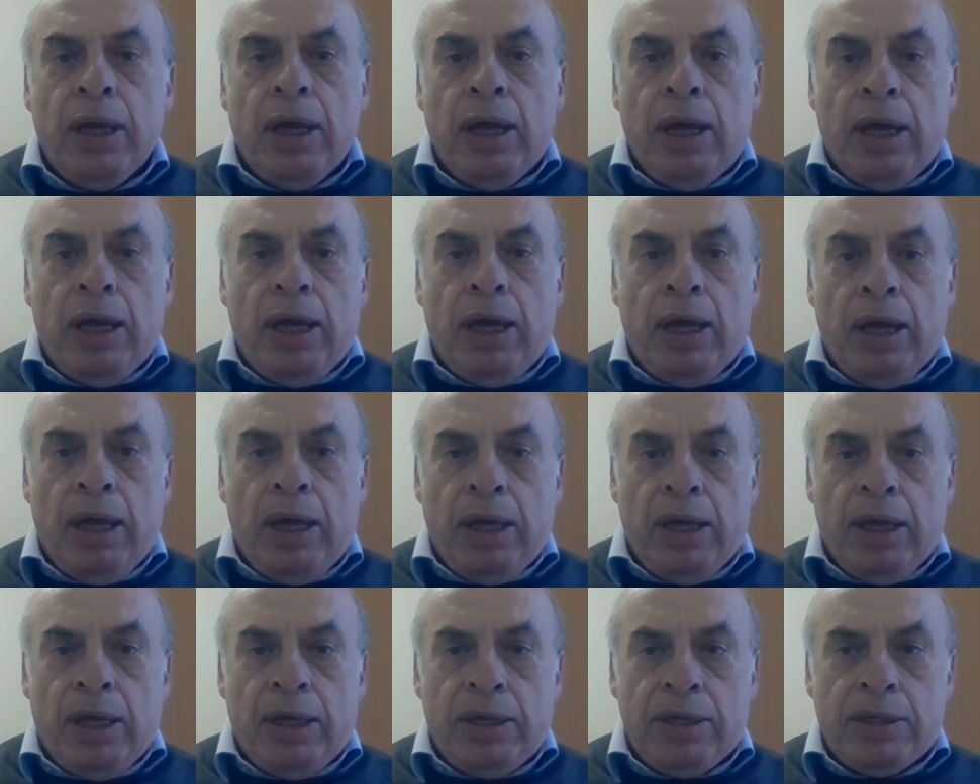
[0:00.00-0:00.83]

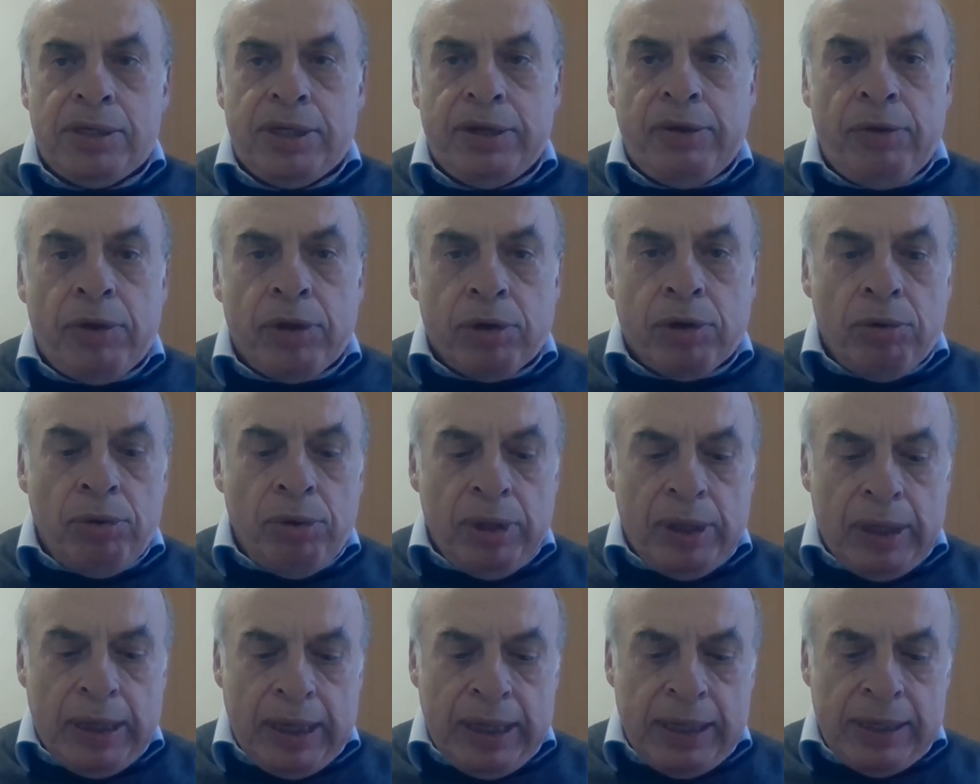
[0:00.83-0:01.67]
civil
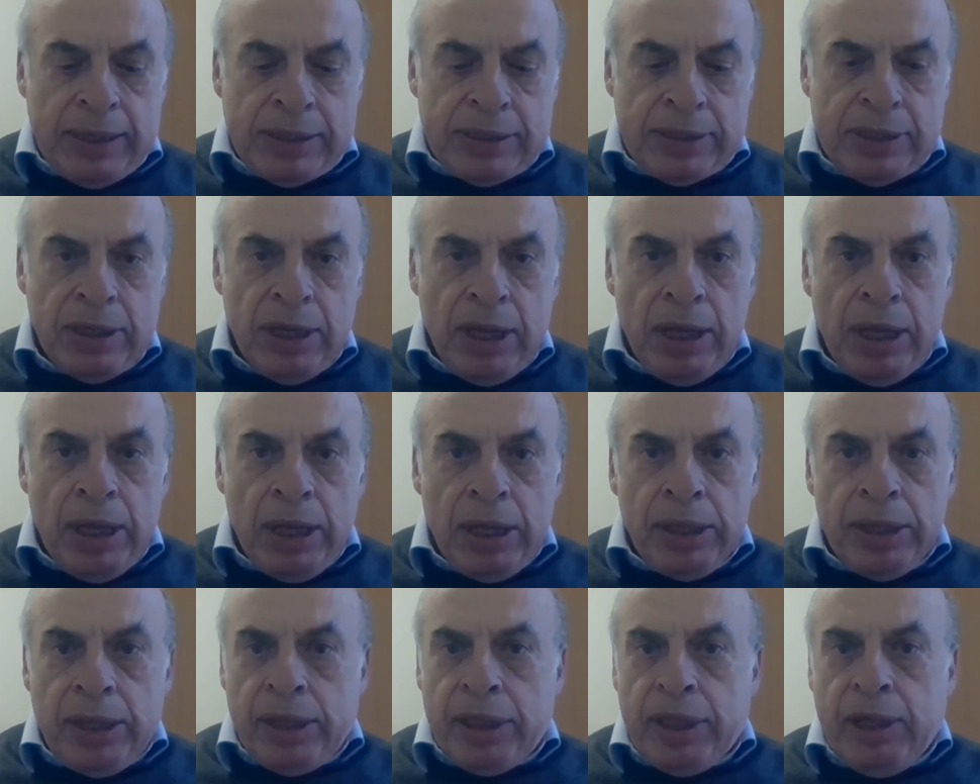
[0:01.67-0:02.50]
rule is
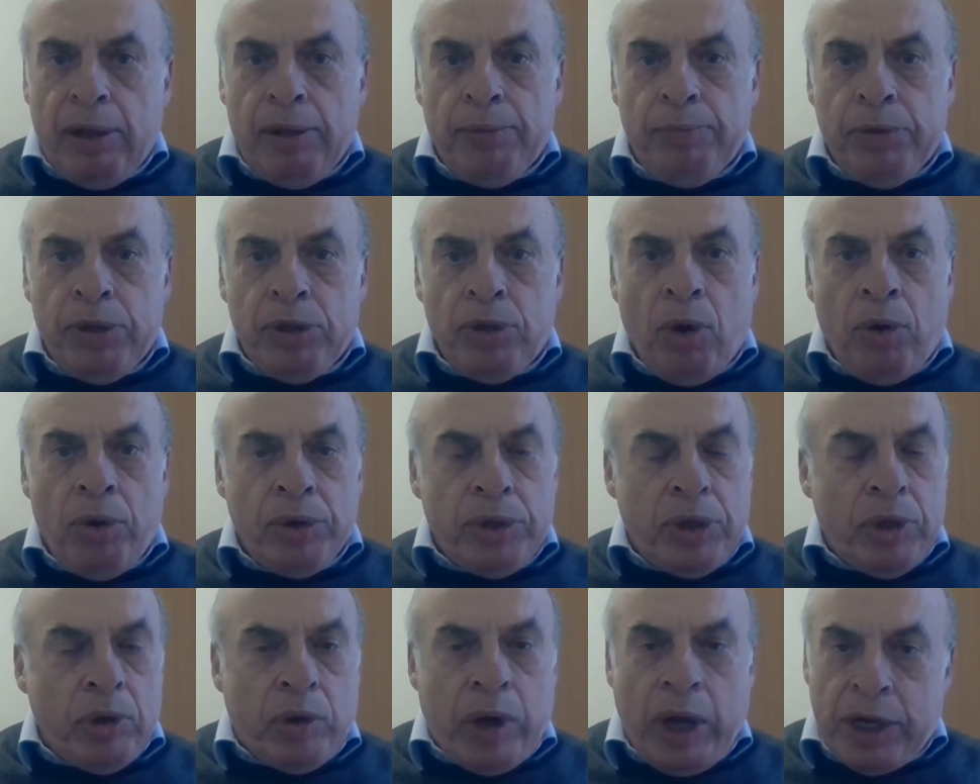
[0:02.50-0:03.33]
that there will be no
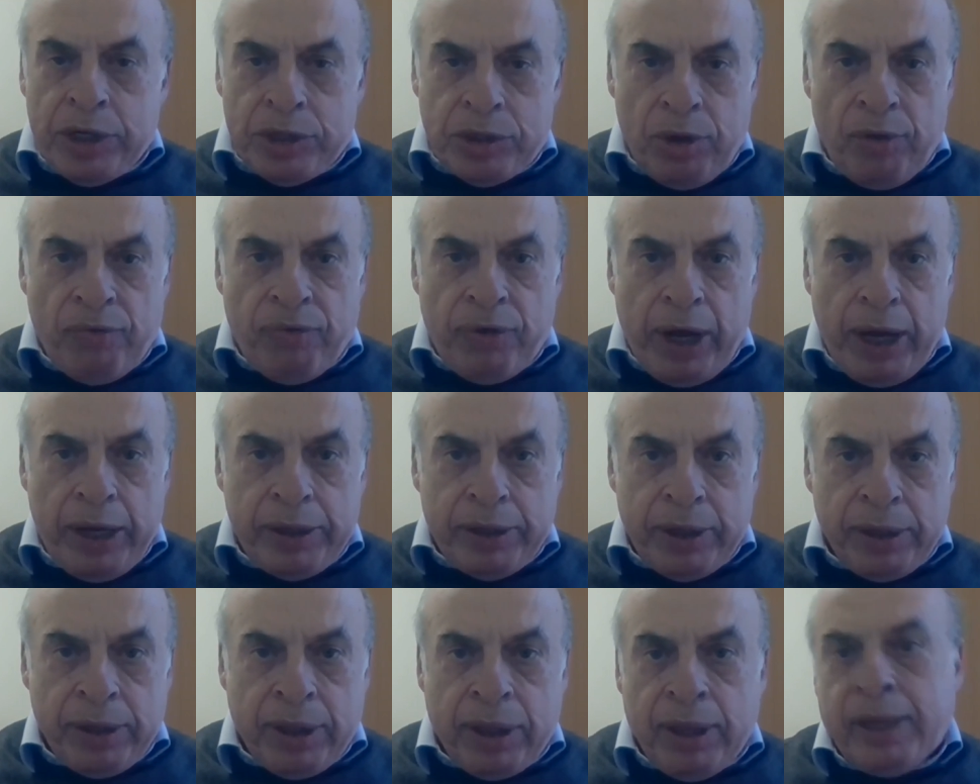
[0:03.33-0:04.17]
education of
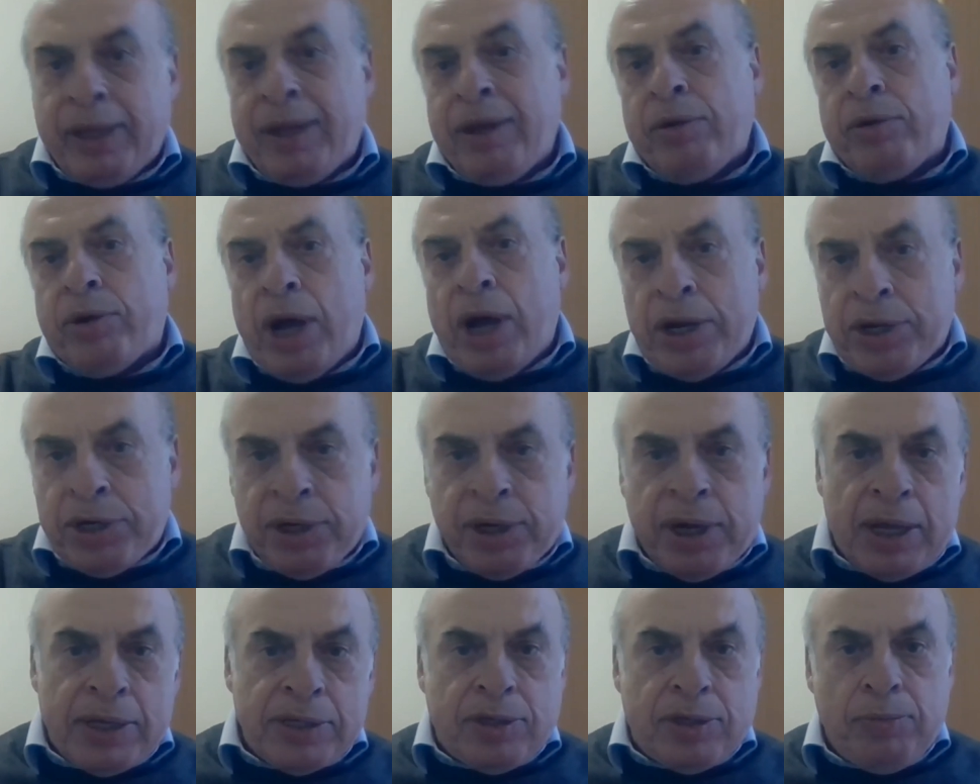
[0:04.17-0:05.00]
hatred, that the
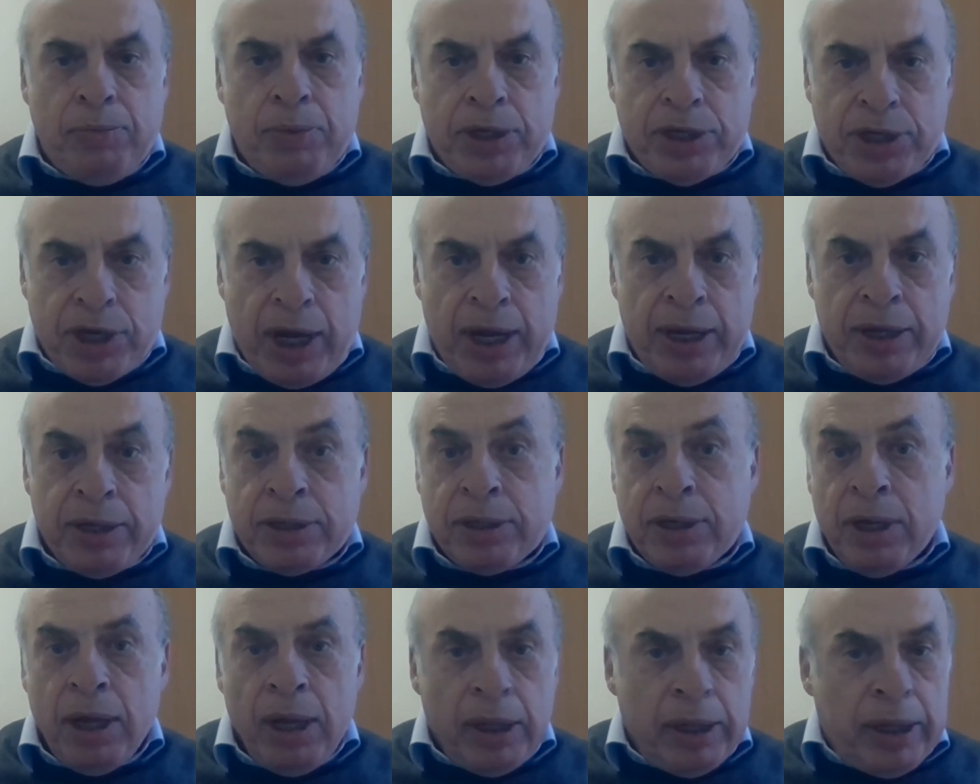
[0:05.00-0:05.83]
education has to be
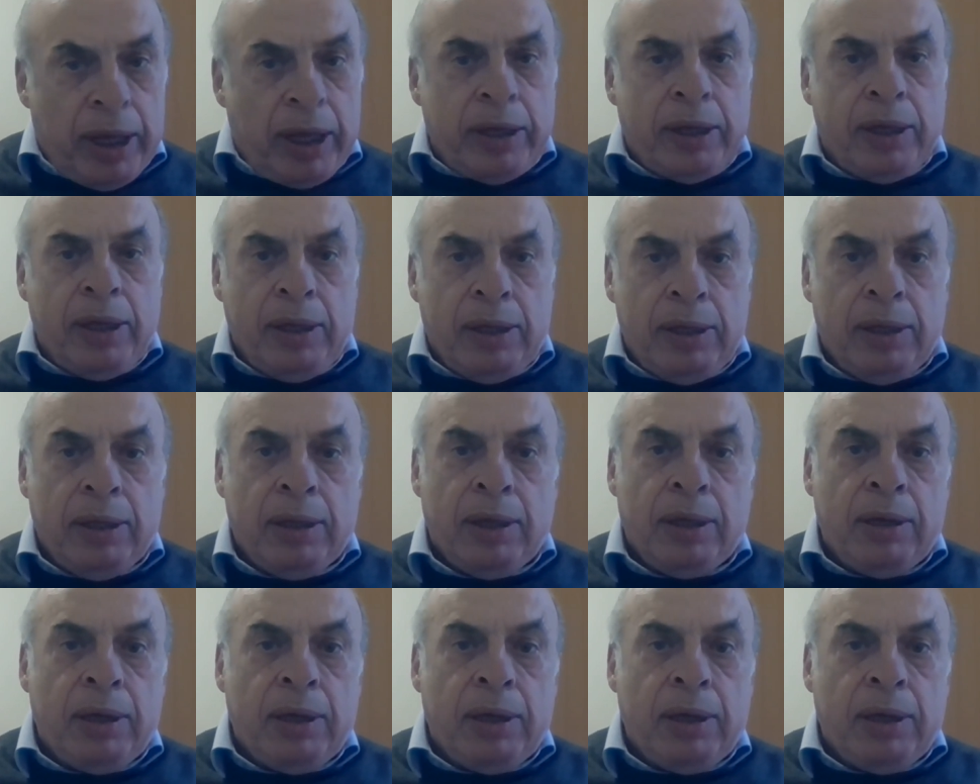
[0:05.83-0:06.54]
changed, like in